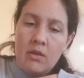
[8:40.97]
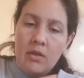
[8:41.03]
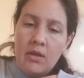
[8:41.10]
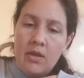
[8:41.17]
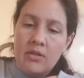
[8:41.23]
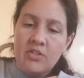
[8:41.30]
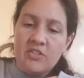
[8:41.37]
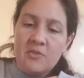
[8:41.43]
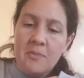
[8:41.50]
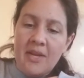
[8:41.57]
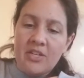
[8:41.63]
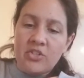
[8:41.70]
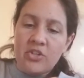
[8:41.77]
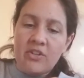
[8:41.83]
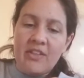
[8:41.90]
And just
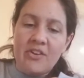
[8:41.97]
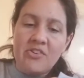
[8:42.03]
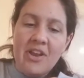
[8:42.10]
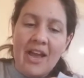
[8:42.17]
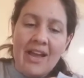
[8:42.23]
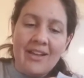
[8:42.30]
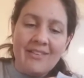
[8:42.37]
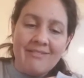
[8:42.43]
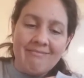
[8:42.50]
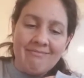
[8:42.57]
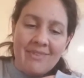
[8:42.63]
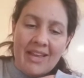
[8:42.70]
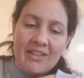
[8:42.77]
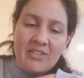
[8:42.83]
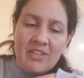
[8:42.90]
make sure they're not,
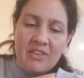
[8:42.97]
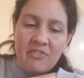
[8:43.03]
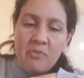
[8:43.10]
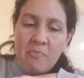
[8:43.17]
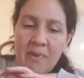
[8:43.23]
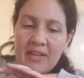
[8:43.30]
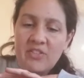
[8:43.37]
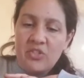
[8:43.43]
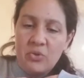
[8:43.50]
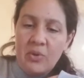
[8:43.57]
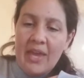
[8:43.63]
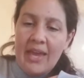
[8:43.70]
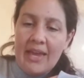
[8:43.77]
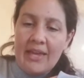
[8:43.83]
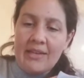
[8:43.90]
as best you
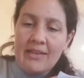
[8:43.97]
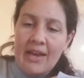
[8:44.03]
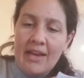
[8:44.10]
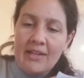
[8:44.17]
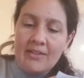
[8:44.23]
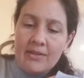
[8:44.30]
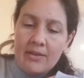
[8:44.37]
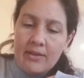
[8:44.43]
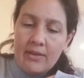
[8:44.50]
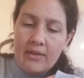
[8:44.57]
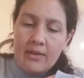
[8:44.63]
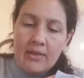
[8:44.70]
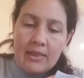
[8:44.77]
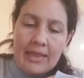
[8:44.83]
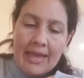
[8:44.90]
can, not
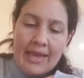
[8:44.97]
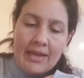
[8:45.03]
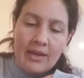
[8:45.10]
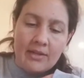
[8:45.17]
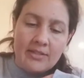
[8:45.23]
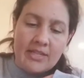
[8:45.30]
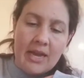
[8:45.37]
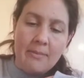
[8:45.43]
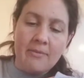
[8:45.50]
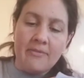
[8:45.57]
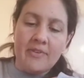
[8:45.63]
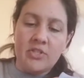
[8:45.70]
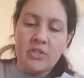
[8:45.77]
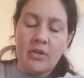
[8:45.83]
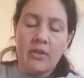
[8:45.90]
laying on top of
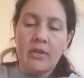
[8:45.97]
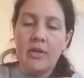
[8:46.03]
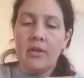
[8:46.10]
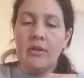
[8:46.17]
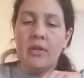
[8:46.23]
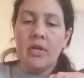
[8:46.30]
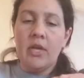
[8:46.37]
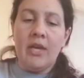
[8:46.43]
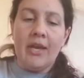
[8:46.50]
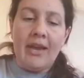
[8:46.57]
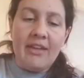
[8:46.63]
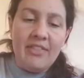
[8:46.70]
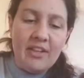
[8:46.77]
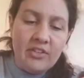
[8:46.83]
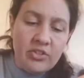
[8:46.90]
each other.
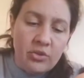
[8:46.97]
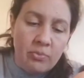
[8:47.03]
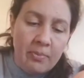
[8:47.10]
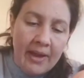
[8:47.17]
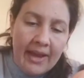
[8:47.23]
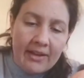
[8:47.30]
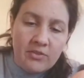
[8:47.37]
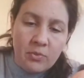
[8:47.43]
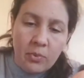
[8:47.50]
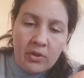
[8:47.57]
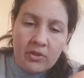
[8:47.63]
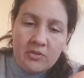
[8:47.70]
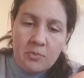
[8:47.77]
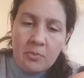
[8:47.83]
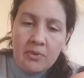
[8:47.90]
I think 2 packs
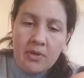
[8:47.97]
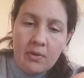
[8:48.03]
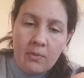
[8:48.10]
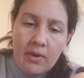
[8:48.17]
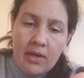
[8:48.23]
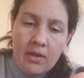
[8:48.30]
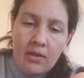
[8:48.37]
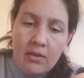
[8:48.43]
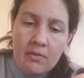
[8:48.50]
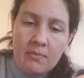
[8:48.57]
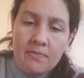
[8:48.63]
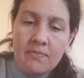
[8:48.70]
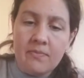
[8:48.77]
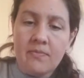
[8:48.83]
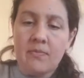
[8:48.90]
works pretty well.
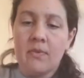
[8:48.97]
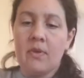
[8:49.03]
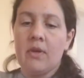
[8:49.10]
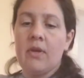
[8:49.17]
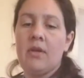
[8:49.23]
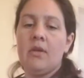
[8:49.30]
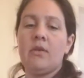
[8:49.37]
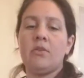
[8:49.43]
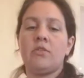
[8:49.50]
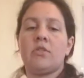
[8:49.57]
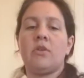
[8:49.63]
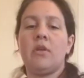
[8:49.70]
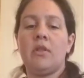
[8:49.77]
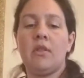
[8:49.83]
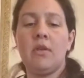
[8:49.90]
Okay, I'll show
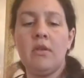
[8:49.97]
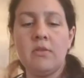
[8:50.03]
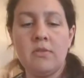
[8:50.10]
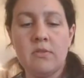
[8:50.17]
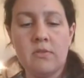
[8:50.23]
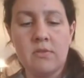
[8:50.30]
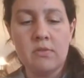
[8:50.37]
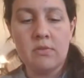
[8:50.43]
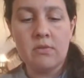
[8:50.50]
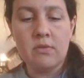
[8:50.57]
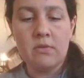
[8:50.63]
you this.